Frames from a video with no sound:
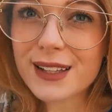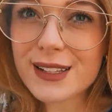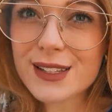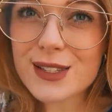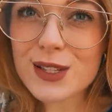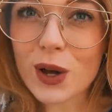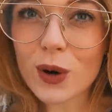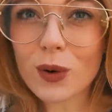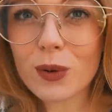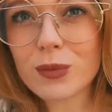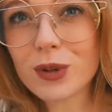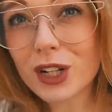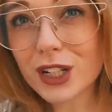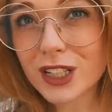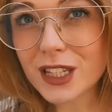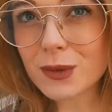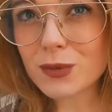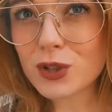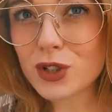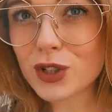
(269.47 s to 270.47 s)
So I'm gonna
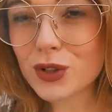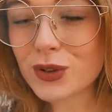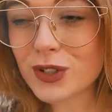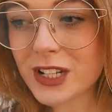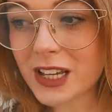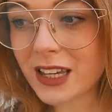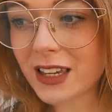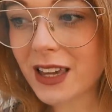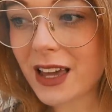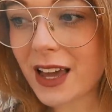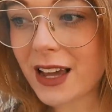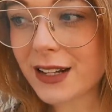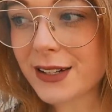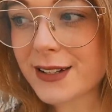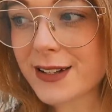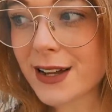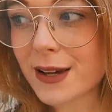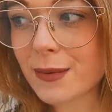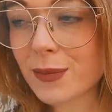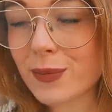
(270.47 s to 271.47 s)
keep shooting
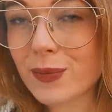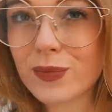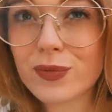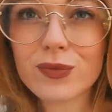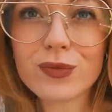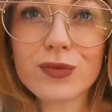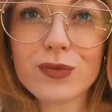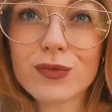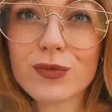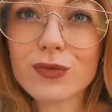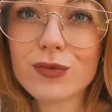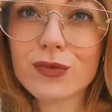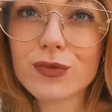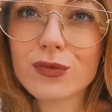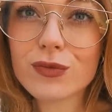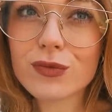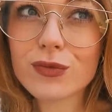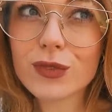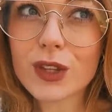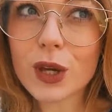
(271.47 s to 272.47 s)
and
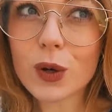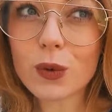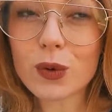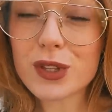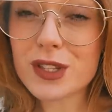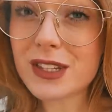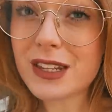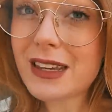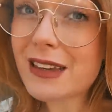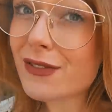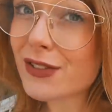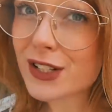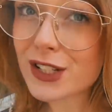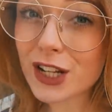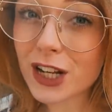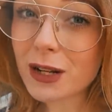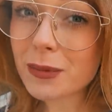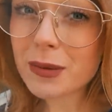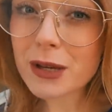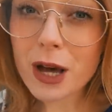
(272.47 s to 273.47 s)
we'll see if it's
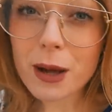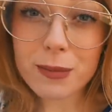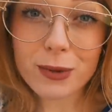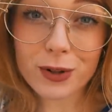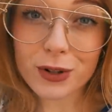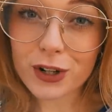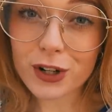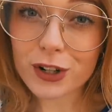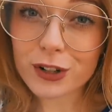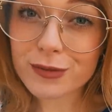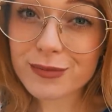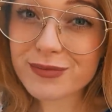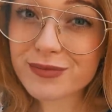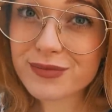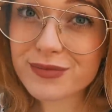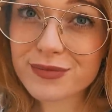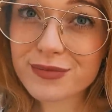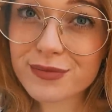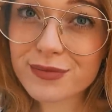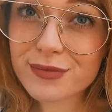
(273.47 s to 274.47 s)
gonna be up or not.
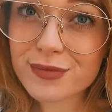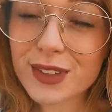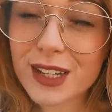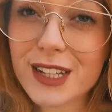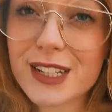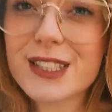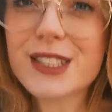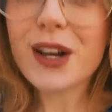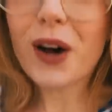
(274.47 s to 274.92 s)
It's